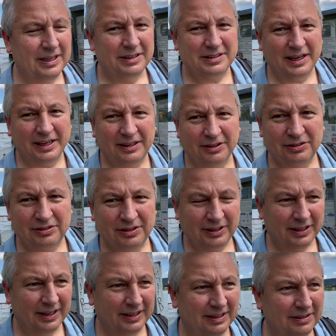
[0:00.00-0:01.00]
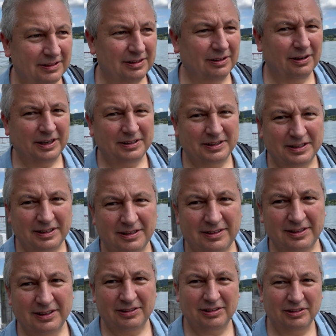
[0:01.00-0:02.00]
take us to get integrated into
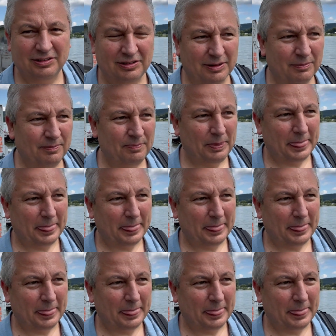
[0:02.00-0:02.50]
the system.